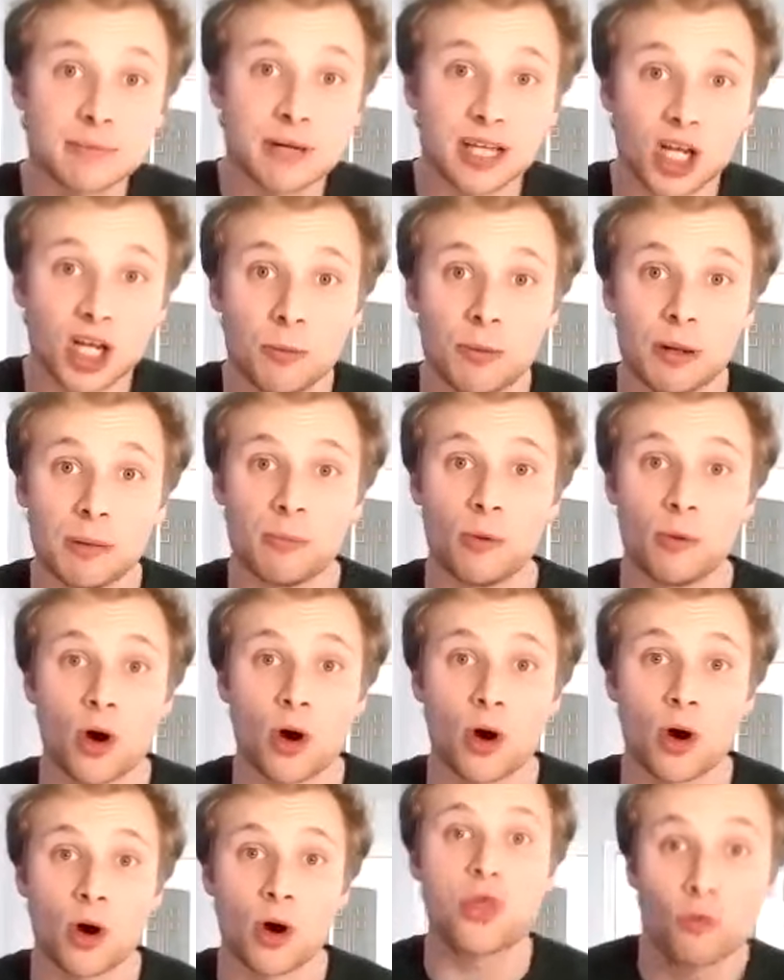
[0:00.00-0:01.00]
a little bit more
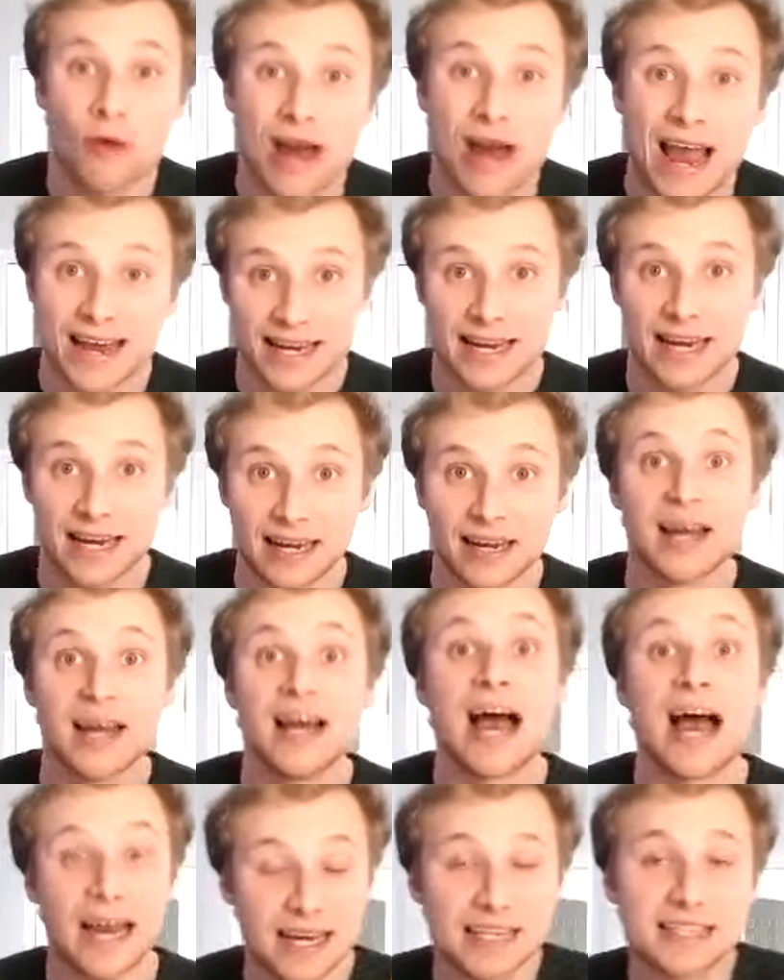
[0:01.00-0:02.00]

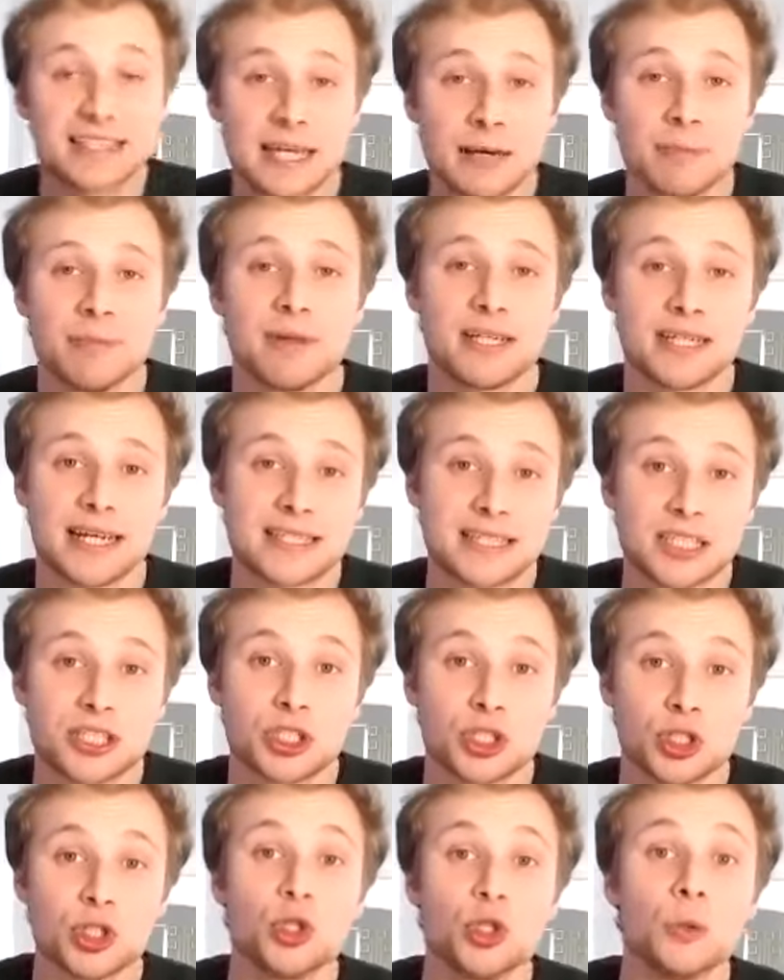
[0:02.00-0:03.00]
threatening and
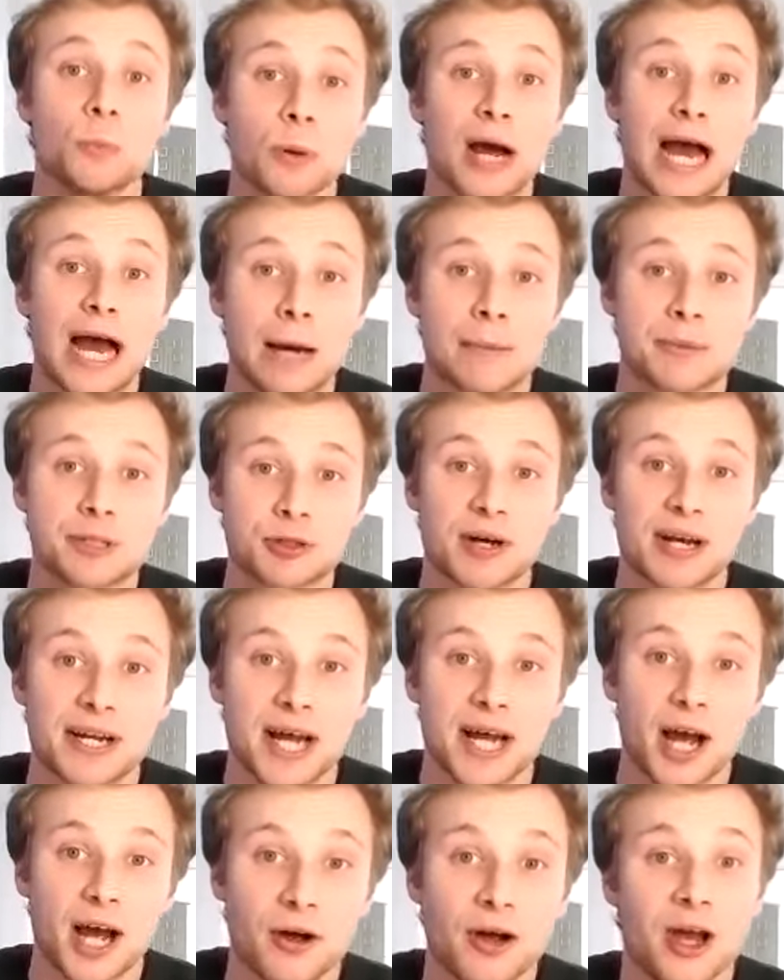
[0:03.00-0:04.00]
intimidating to you perhaps
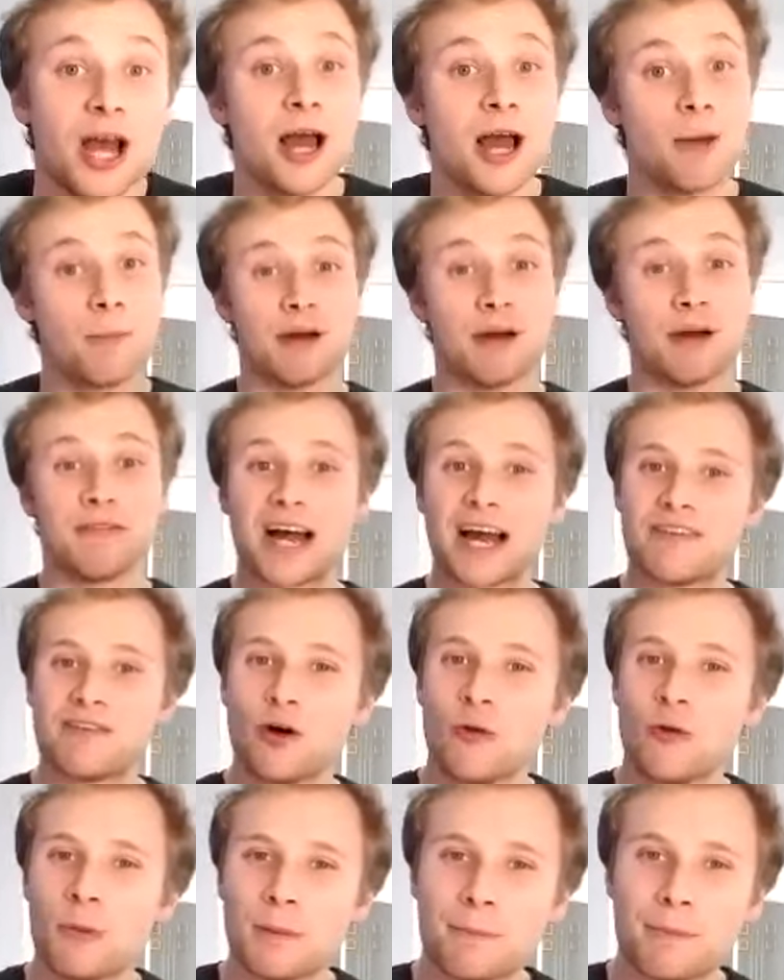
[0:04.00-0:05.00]
right now. But if I have
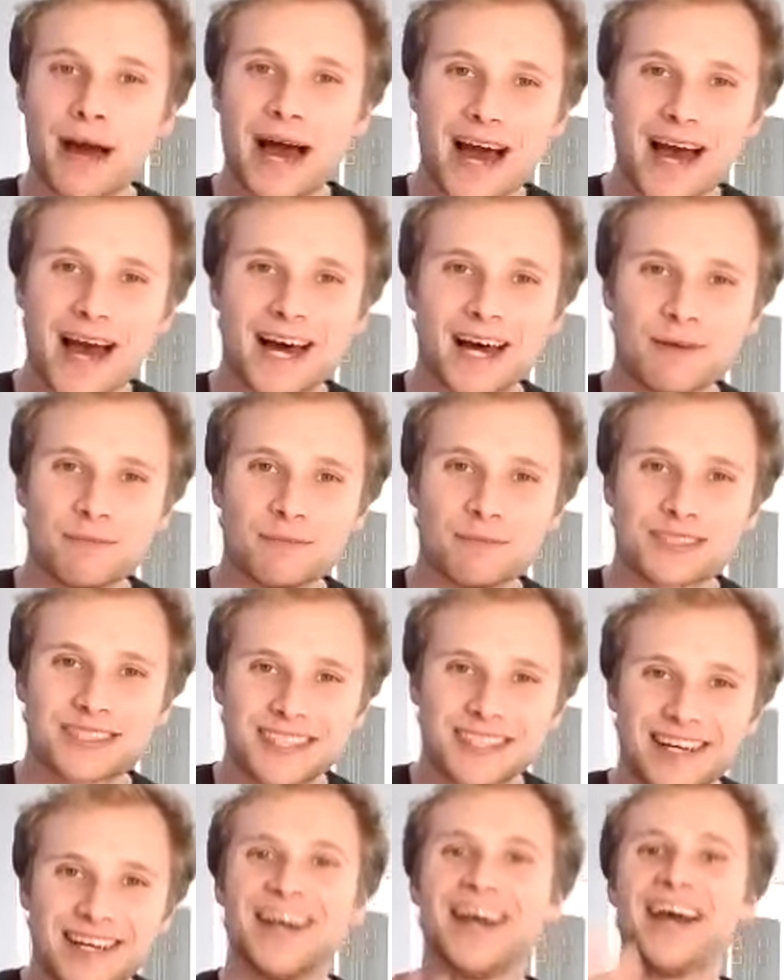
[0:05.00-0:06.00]
open palms,
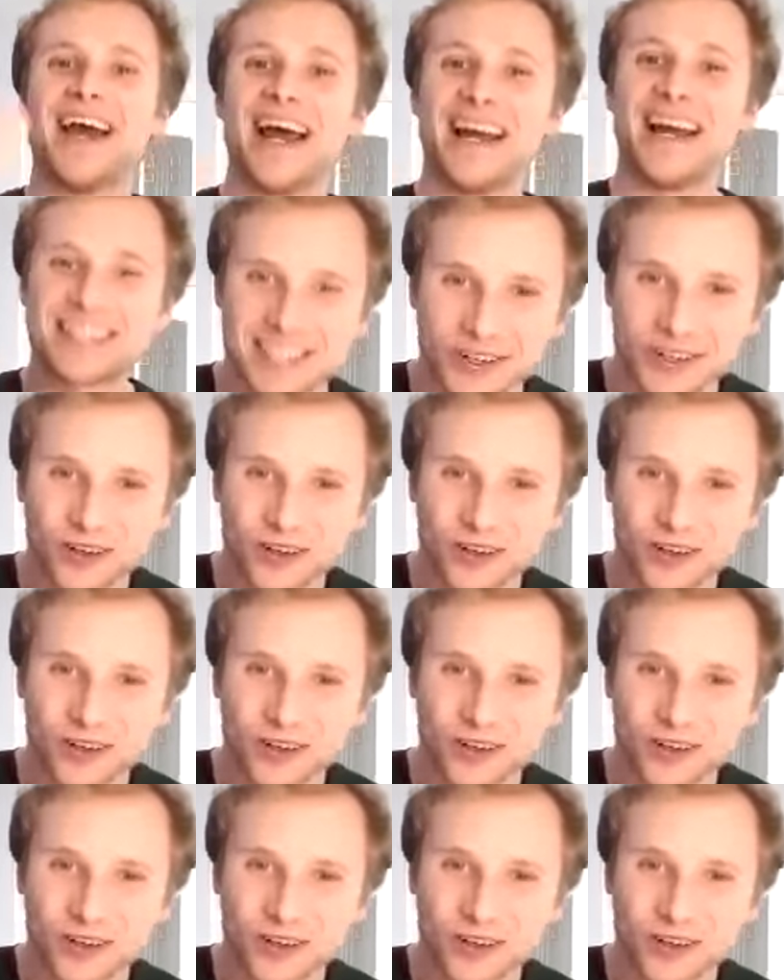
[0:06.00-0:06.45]
it's a